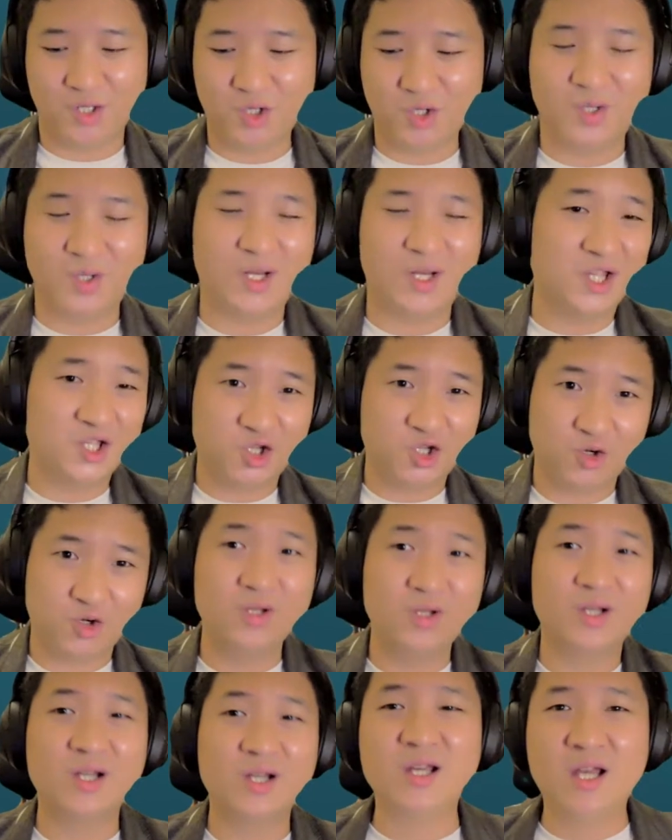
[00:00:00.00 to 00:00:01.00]
So let's
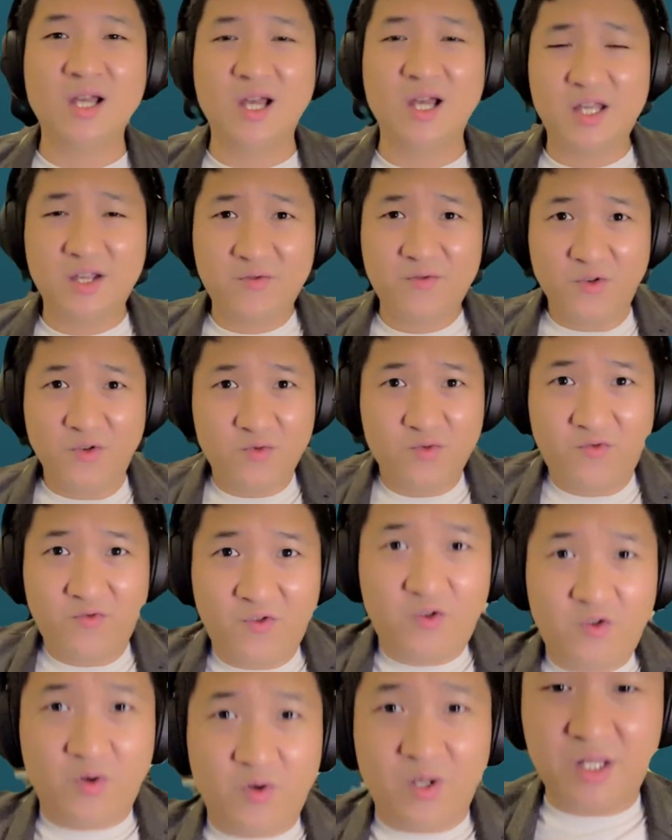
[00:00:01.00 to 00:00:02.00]
go. I give you a
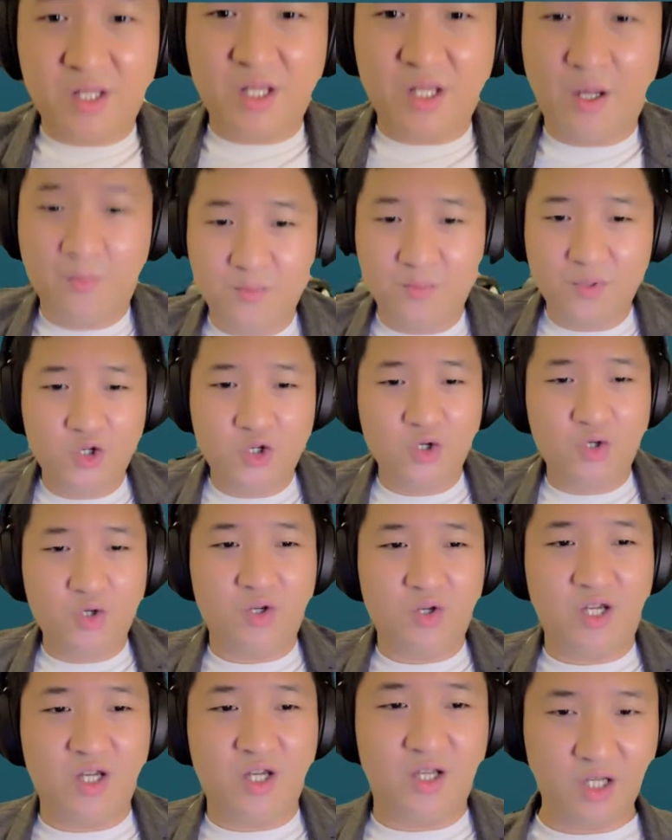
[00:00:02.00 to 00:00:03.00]
few examples so
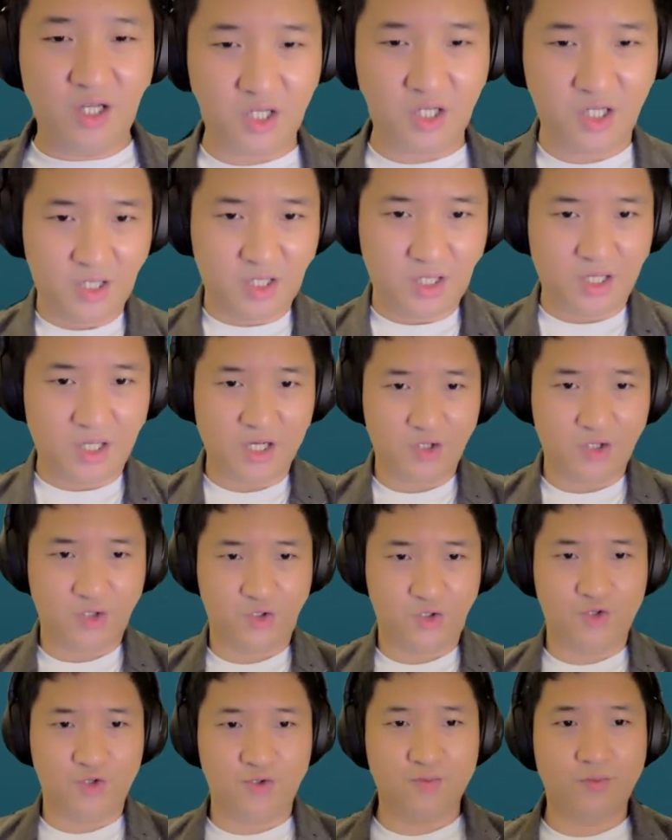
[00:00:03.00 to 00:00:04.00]
you can actually get,
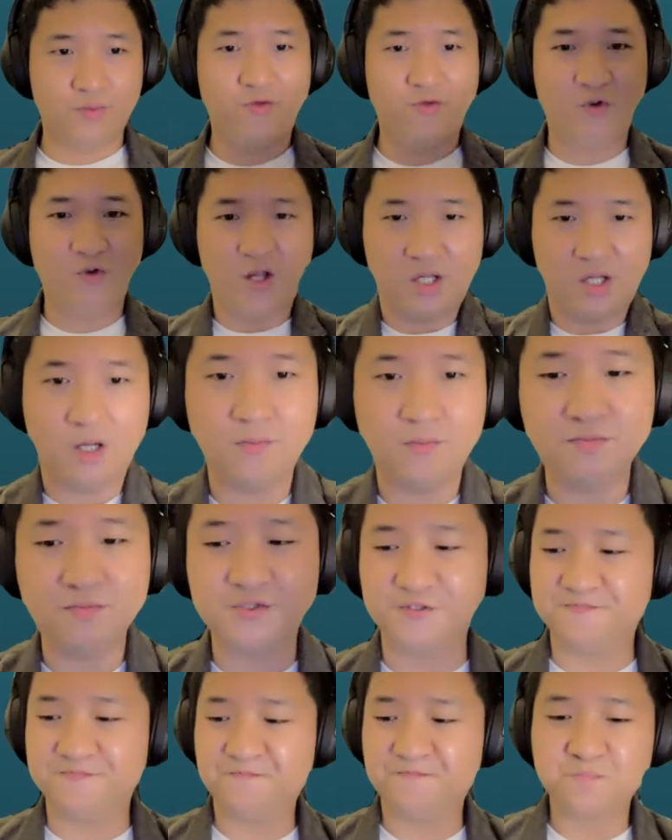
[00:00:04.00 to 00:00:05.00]
for
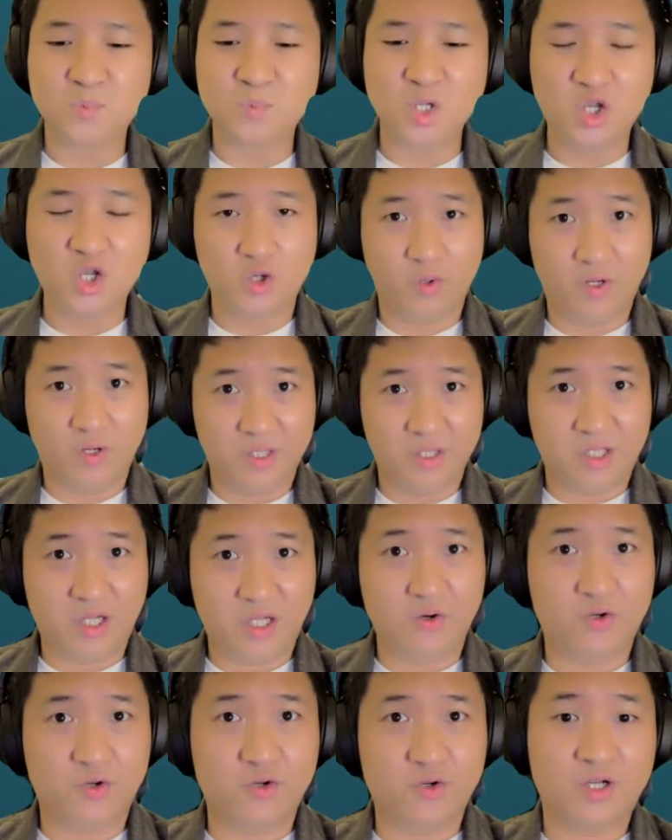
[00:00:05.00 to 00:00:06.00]
example, you are a
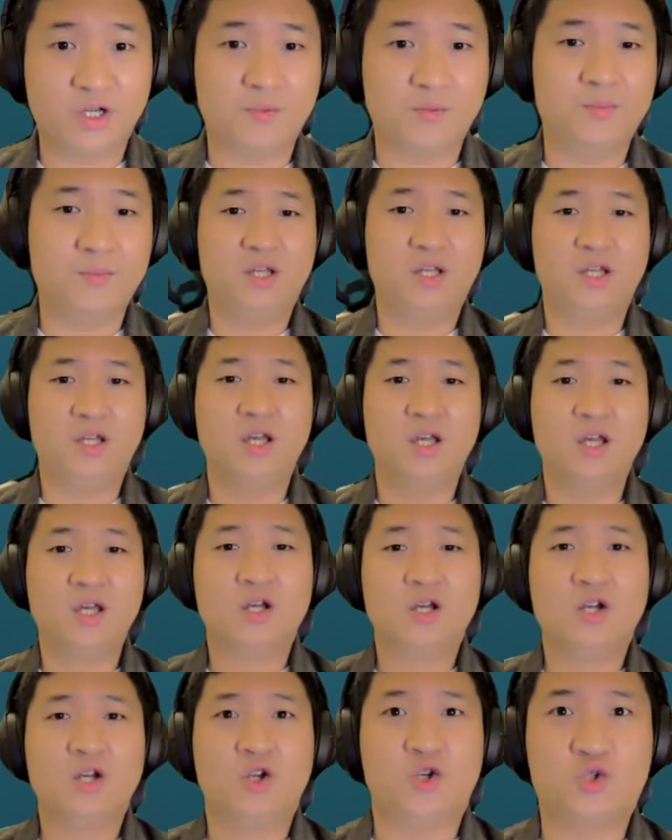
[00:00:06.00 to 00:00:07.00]
telco company,
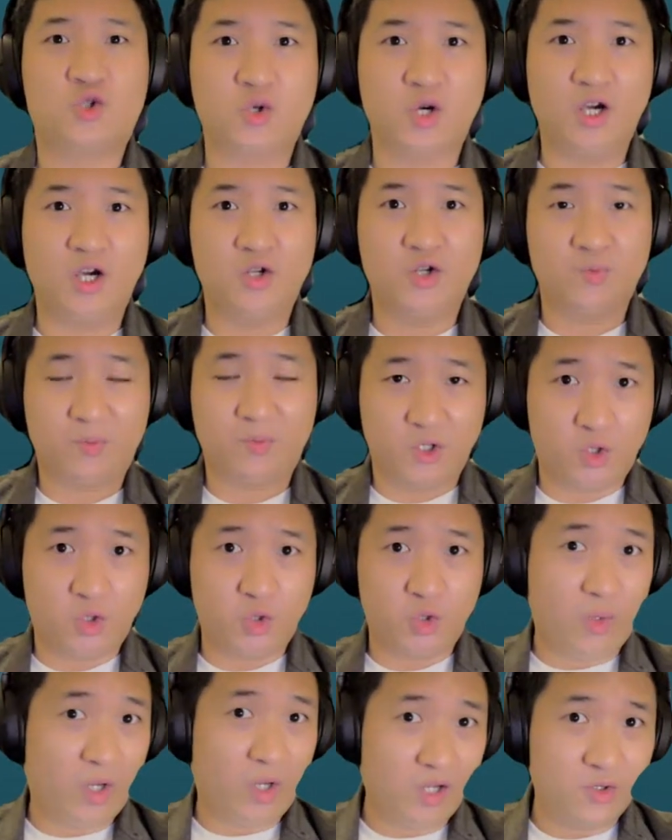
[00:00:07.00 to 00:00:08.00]
you try to
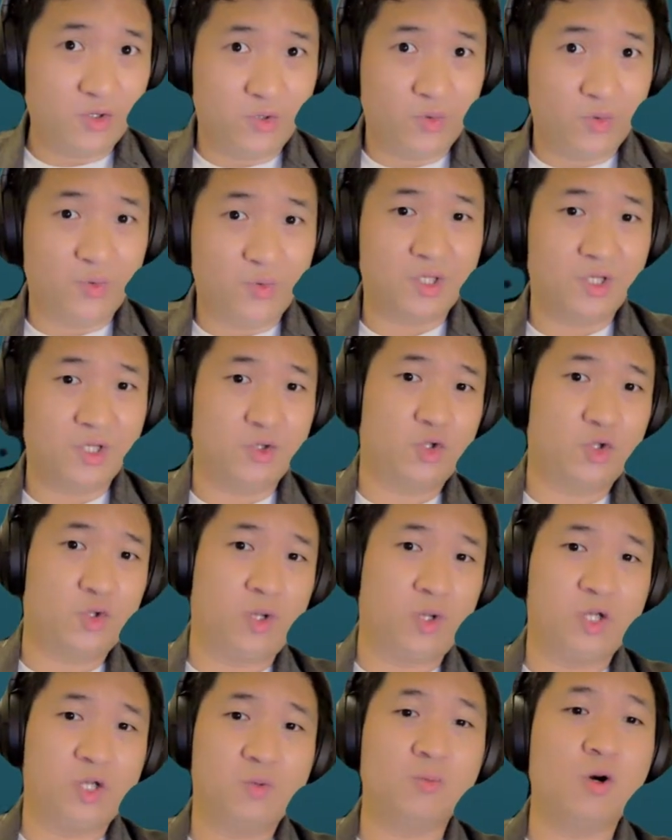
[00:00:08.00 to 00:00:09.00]
persuade your user to
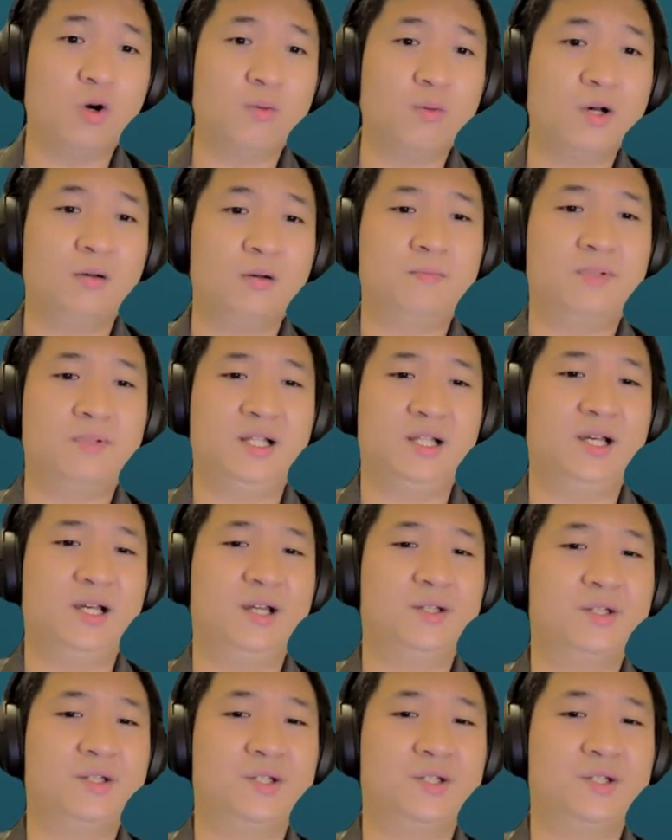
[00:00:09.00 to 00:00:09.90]
switch mobile plans.